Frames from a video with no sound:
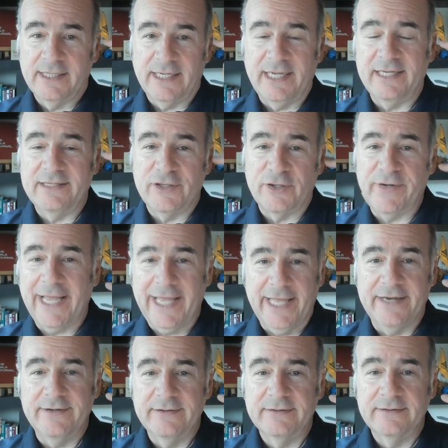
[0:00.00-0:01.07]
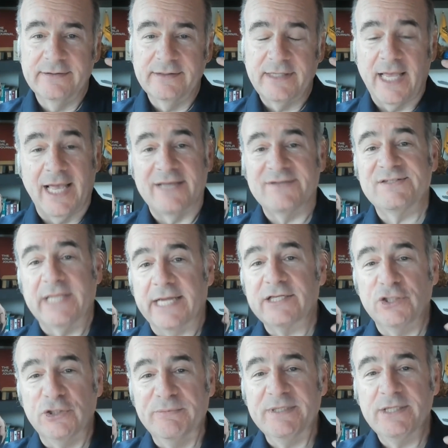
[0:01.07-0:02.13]
in their head as that
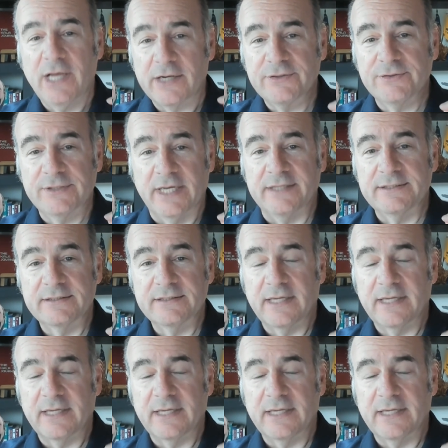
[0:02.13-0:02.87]
human doctor does.